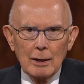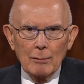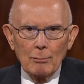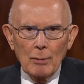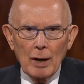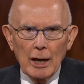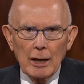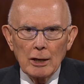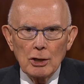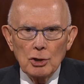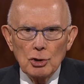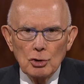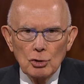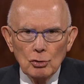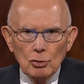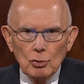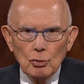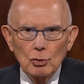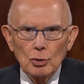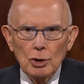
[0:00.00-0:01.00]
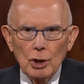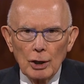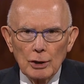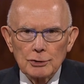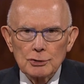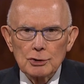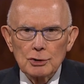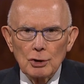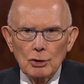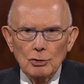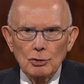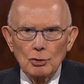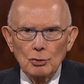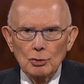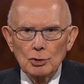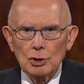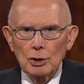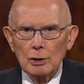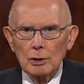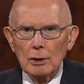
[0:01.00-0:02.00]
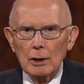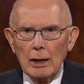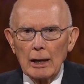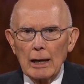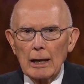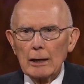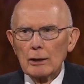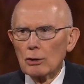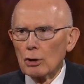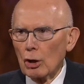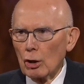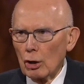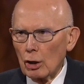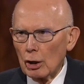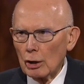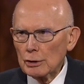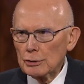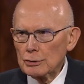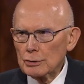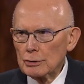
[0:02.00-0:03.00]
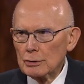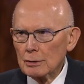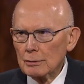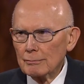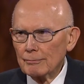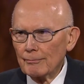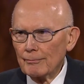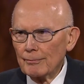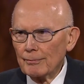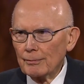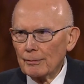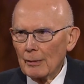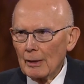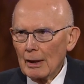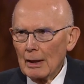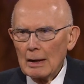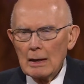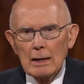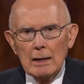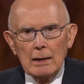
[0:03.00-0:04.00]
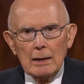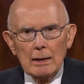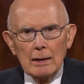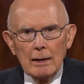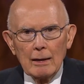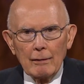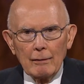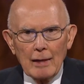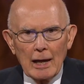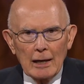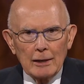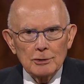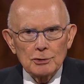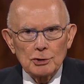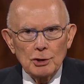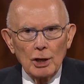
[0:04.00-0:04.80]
by a new constitution and laws. That is